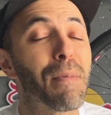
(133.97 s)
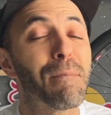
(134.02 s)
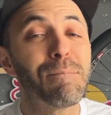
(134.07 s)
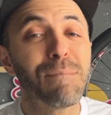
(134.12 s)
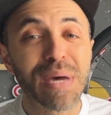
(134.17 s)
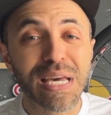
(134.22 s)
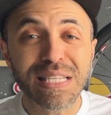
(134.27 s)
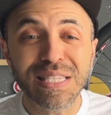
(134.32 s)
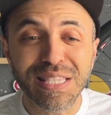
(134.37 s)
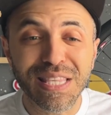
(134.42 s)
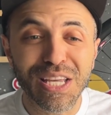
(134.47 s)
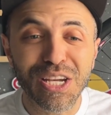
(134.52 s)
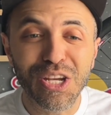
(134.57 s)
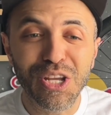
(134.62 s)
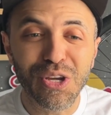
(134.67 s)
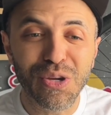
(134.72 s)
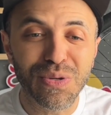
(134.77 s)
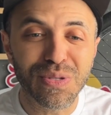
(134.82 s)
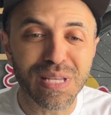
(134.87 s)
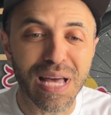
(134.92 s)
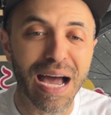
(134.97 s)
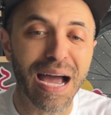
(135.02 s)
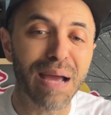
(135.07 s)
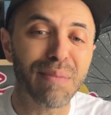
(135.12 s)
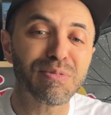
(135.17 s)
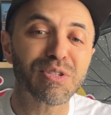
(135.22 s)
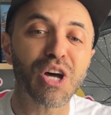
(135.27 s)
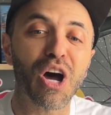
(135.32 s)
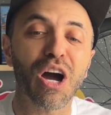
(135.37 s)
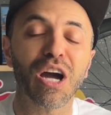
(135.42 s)
missed the news,
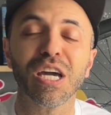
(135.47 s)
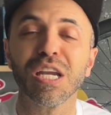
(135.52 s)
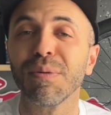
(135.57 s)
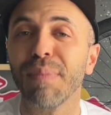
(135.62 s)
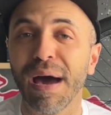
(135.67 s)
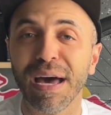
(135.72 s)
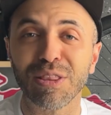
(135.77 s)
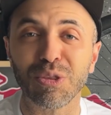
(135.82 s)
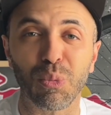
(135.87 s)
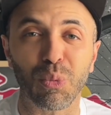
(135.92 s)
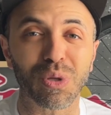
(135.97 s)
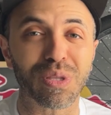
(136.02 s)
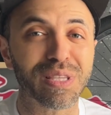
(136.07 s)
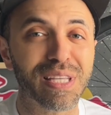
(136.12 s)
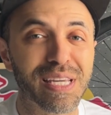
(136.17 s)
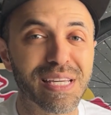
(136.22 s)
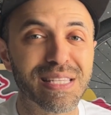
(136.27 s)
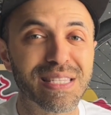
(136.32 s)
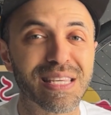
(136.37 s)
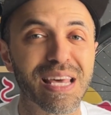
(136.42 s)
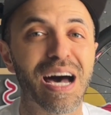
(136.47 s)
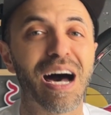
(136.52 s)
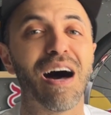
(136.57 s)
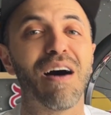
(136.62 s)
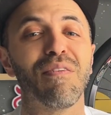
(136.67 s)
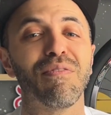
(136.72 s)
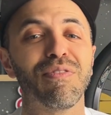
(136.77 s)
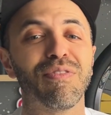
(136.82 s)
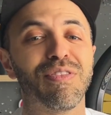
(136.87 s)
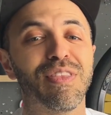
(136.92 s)
I'm talking about the release
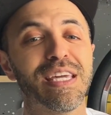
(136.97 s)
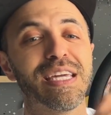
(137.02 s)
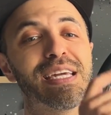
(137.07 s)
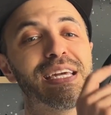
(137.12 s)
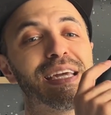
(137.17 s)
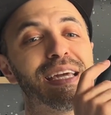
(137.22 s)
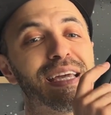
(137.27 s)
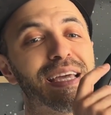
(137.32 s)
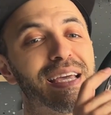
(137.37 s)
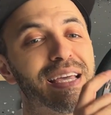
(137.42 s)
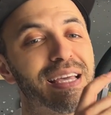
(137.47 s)
of the